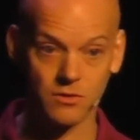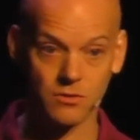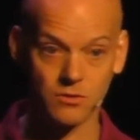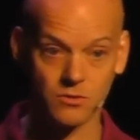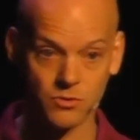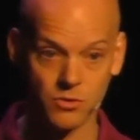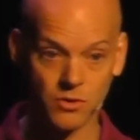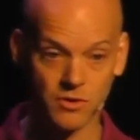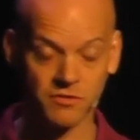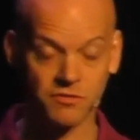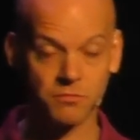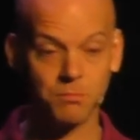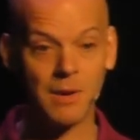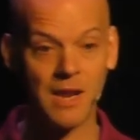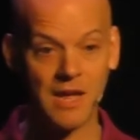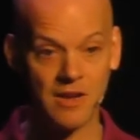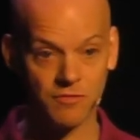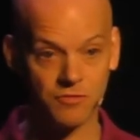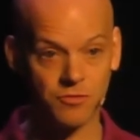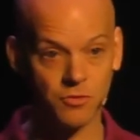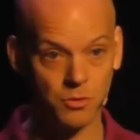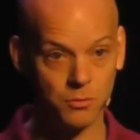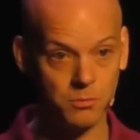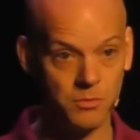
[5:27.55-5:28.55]

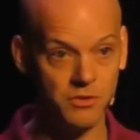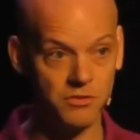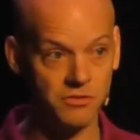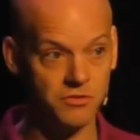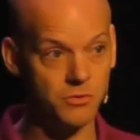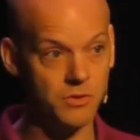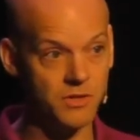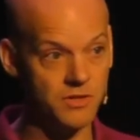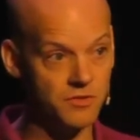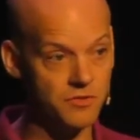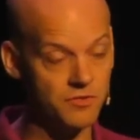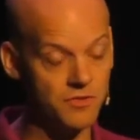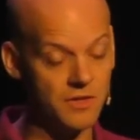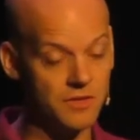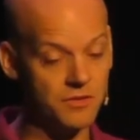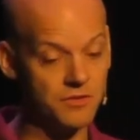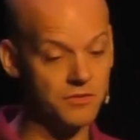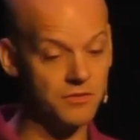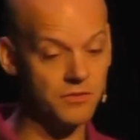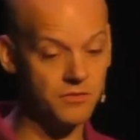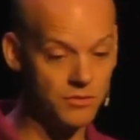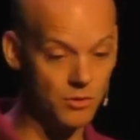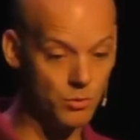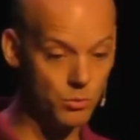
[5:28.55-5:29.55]
cross-platform user
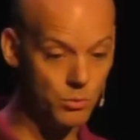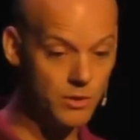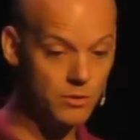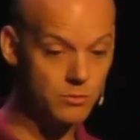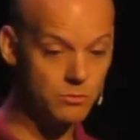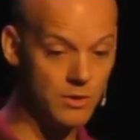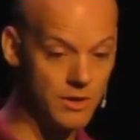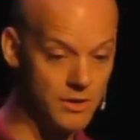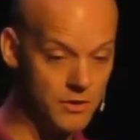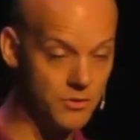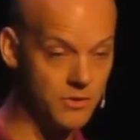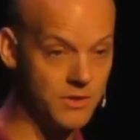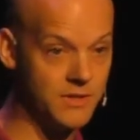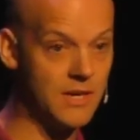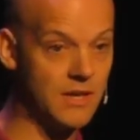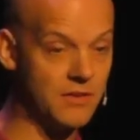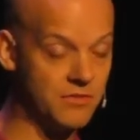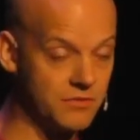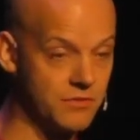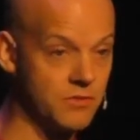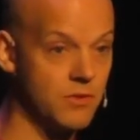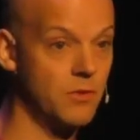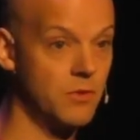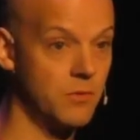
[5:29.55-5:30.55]
interfaces that will run on
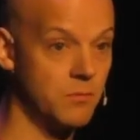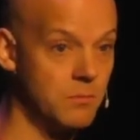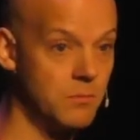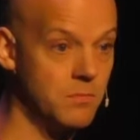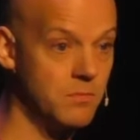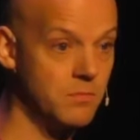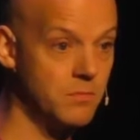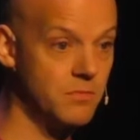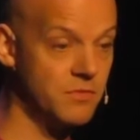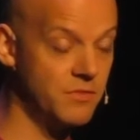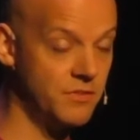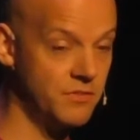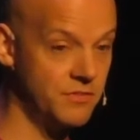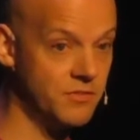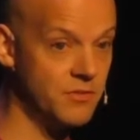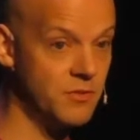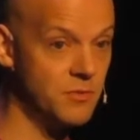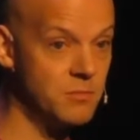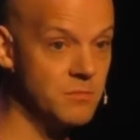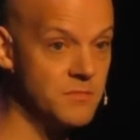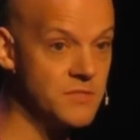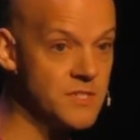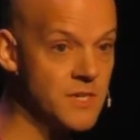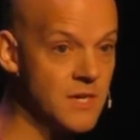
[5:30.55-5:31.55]
desktop
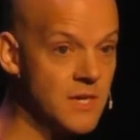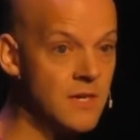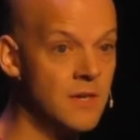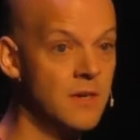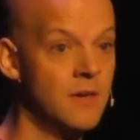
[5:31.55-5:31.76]
systems.